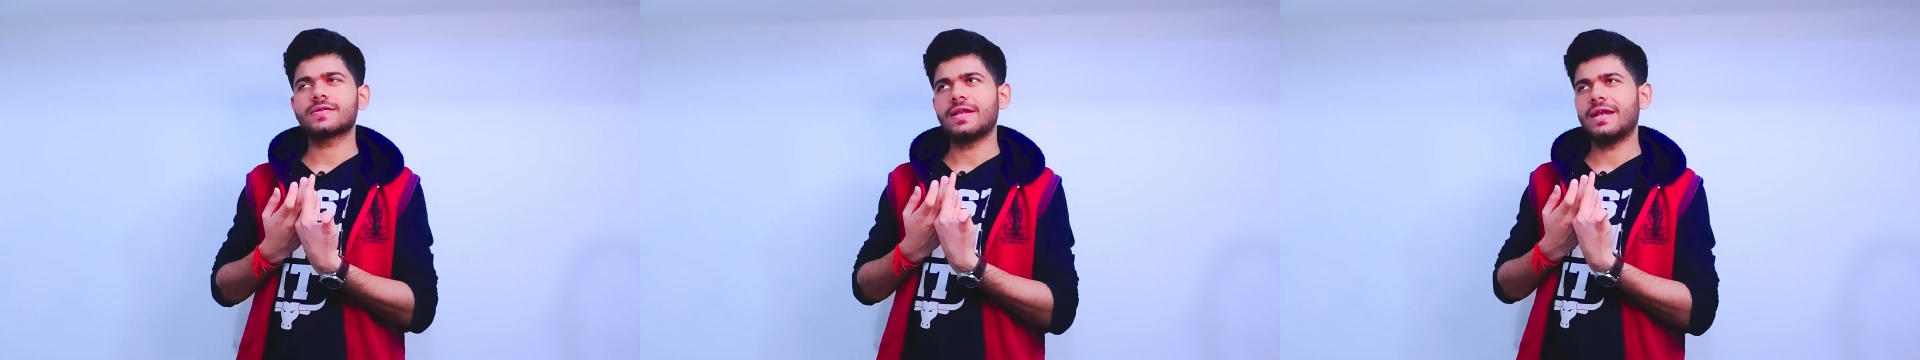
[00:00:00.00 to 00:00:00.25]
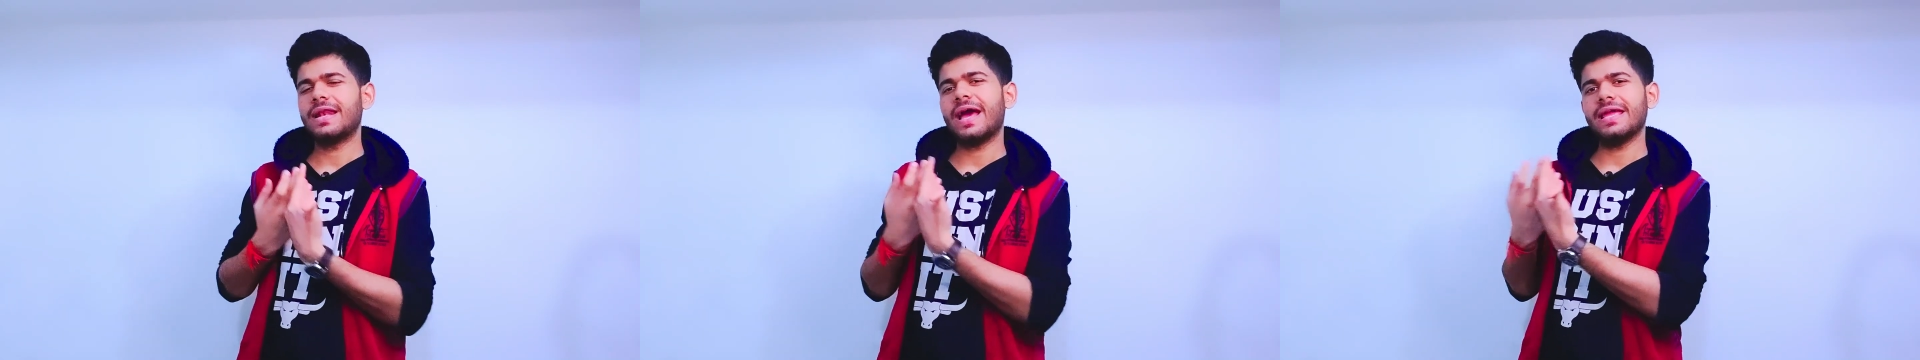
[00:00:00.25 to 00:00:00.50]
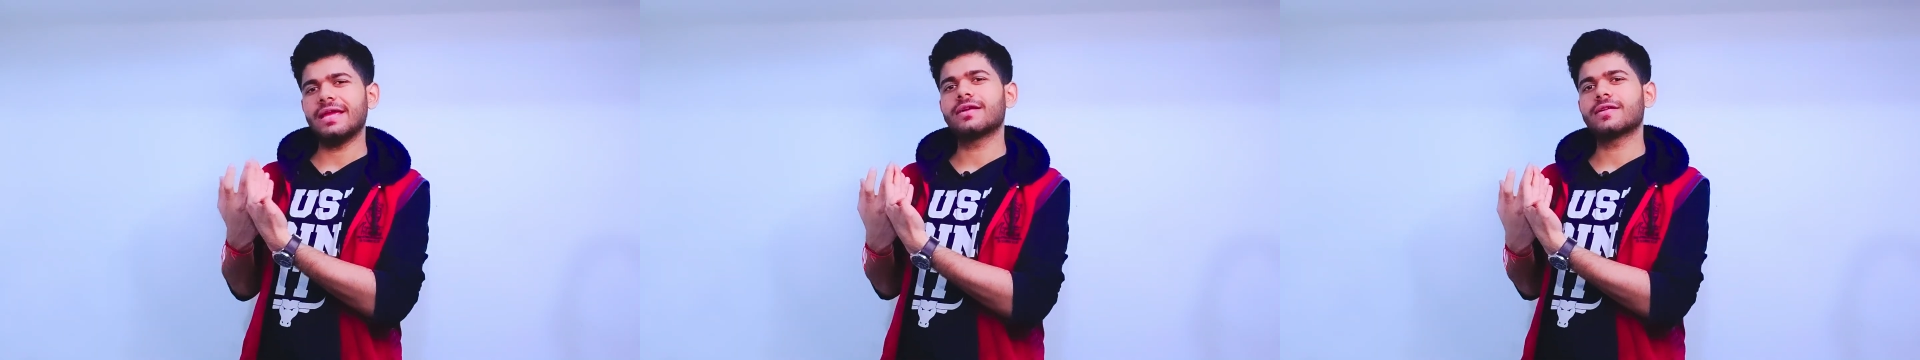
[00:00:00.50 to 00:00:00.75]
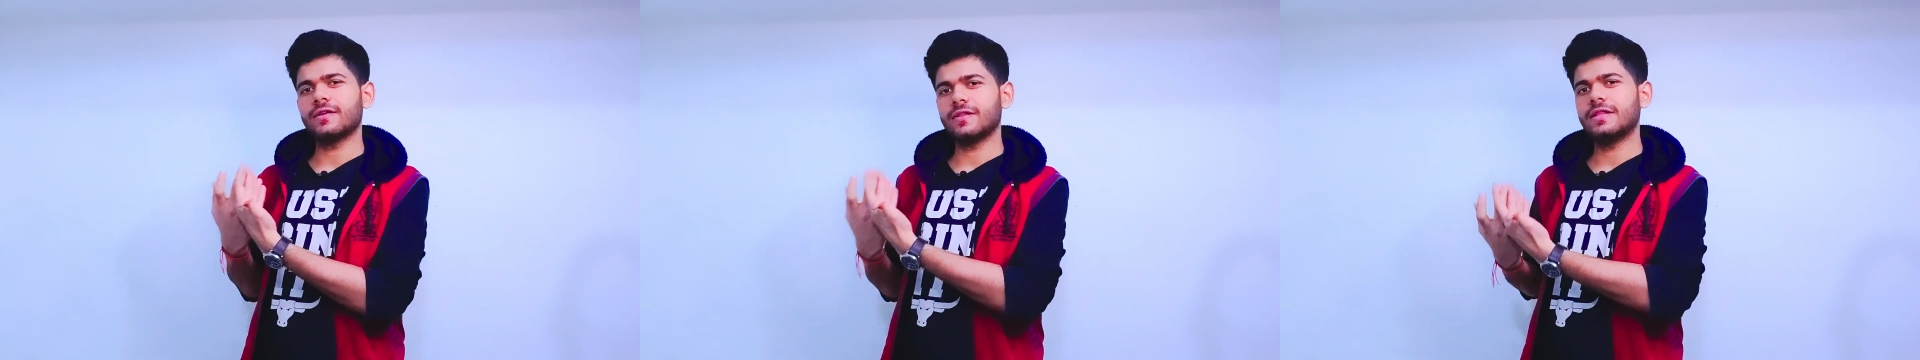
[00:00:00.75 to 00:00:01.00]

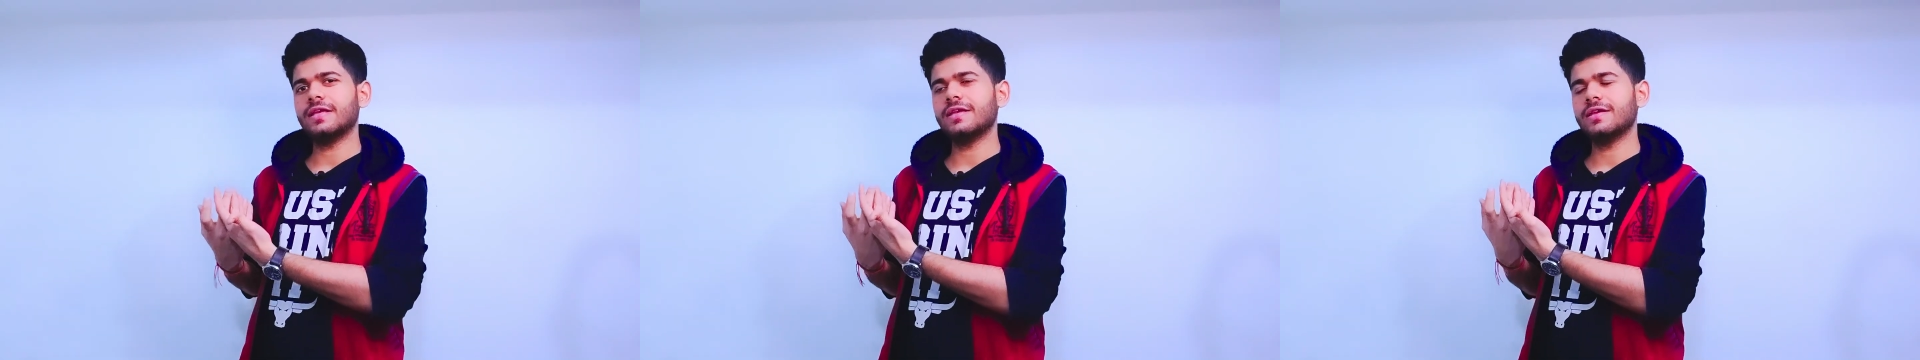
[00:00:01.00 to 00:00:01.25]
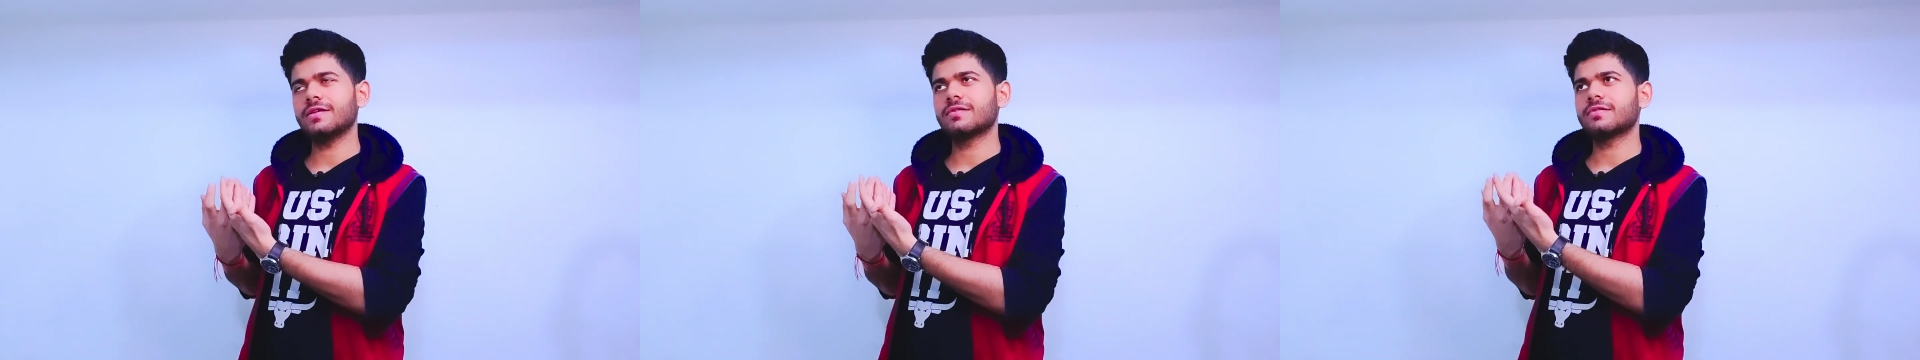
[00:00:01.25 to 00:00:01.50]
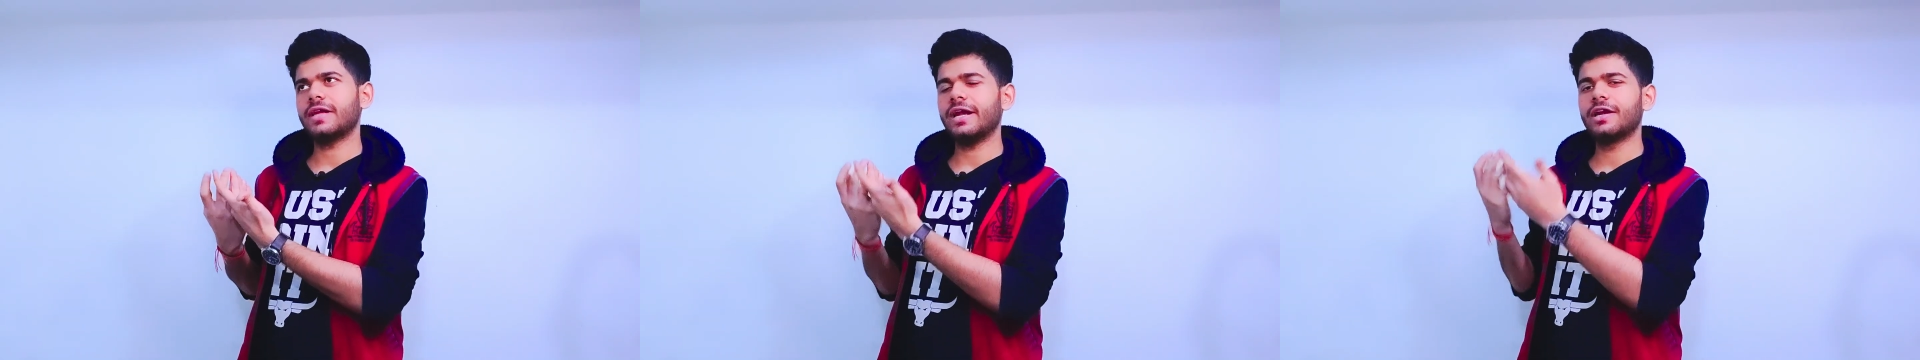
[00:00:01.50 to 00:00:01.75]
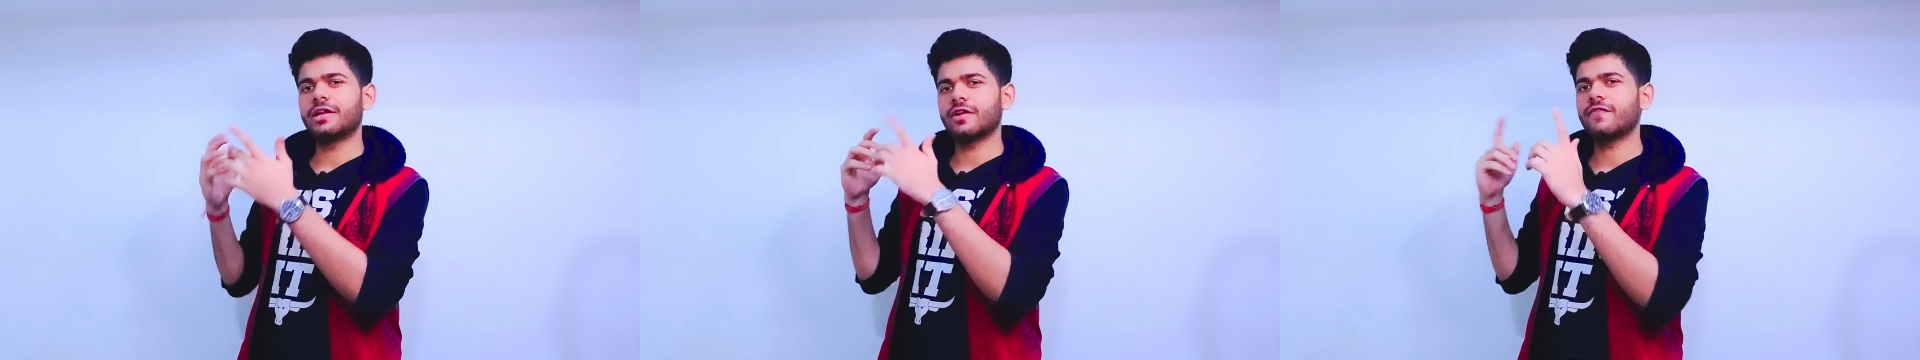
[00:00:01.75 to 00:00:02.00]
like the
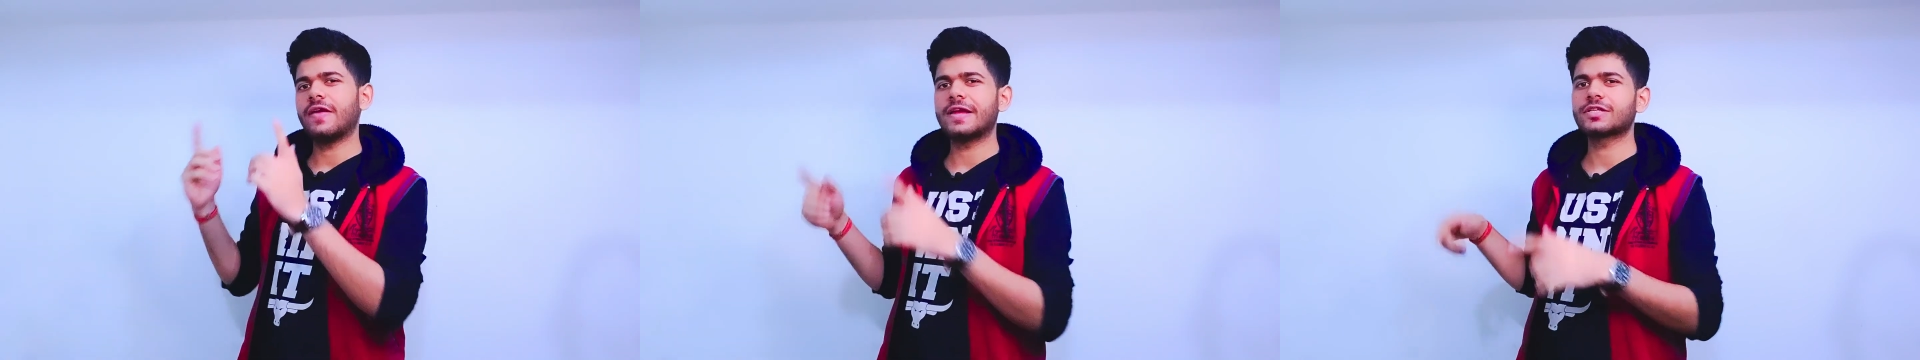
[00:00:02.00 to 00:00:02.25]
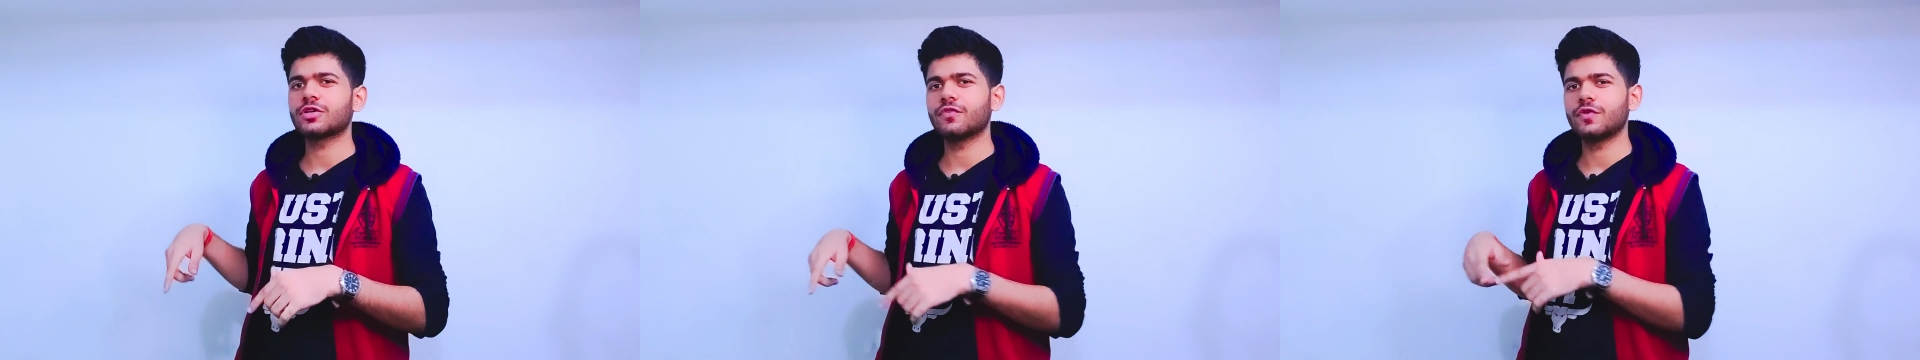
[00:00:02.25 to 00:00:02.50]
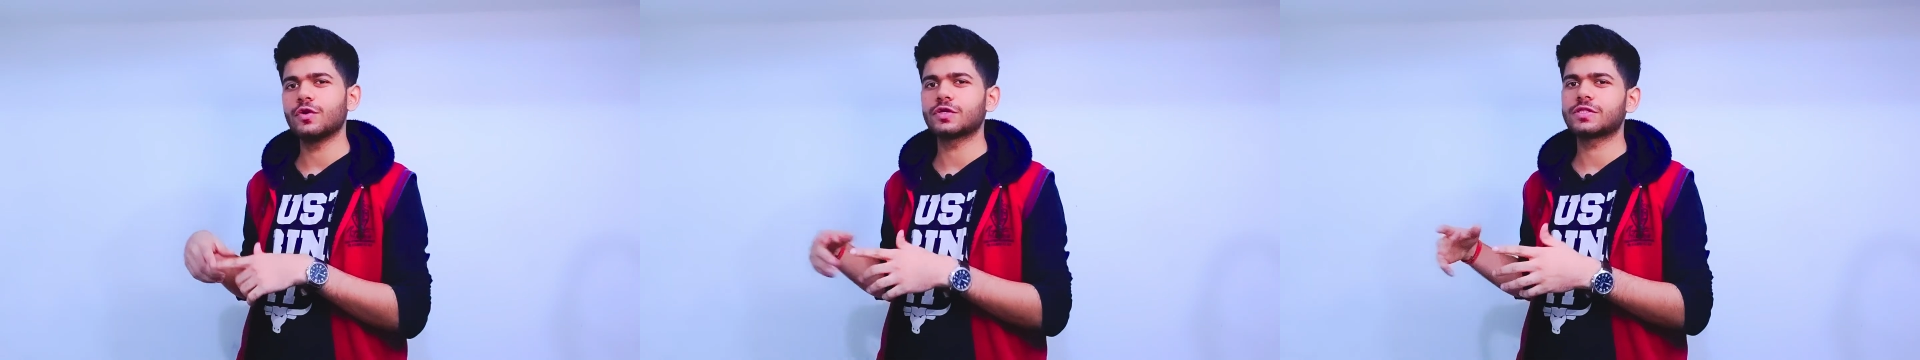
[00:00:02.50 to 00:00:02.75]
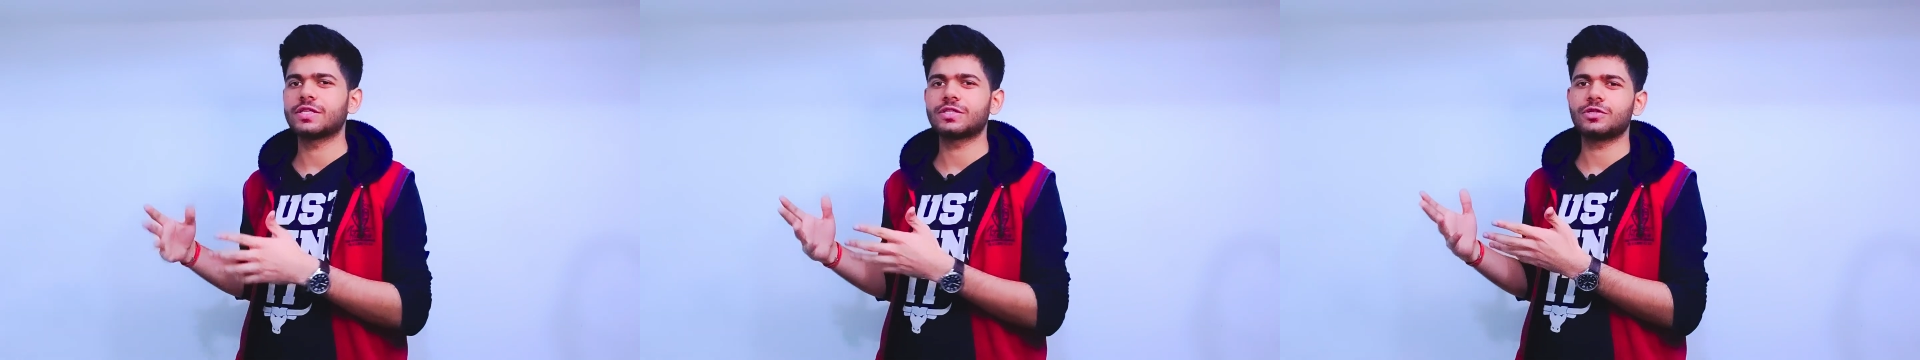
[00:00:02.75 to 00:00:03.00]
interface of
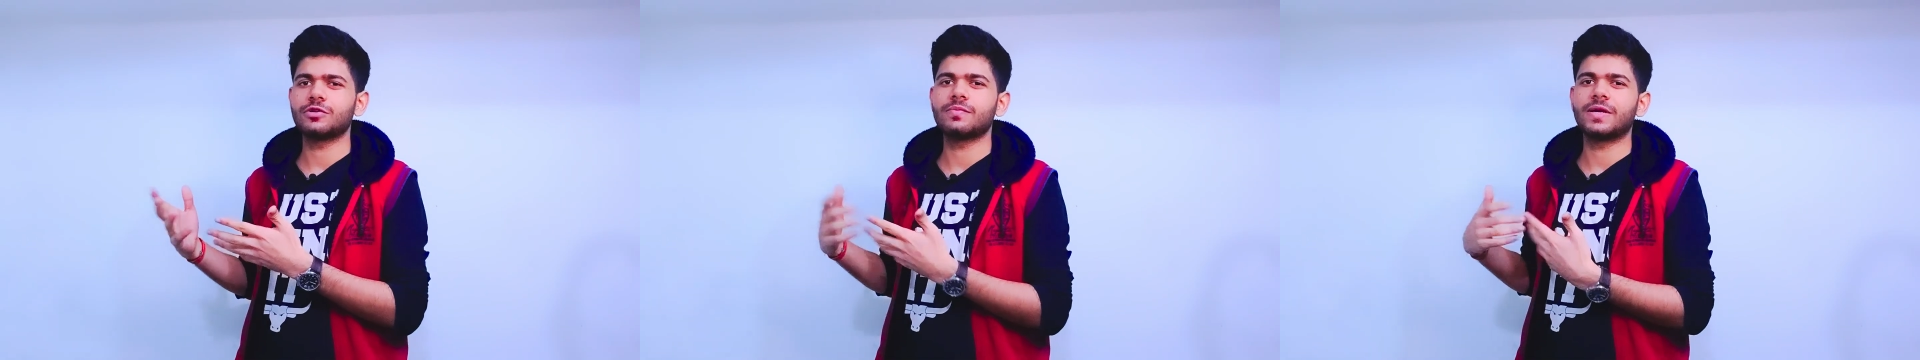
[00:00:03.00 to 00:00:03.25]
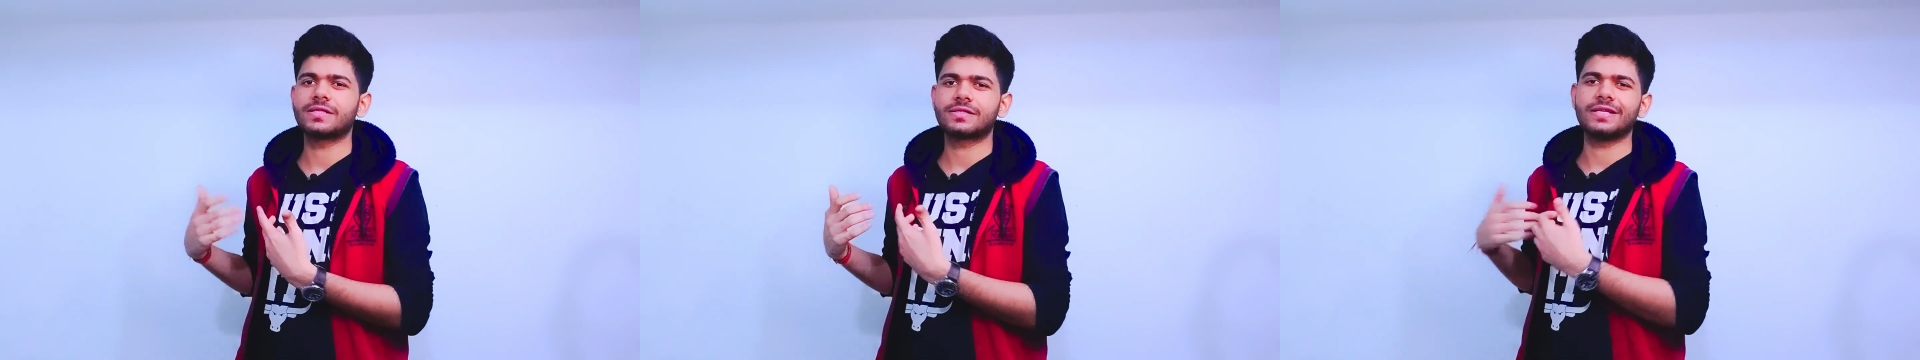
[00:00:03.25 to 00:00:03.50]
Yoast SEO much.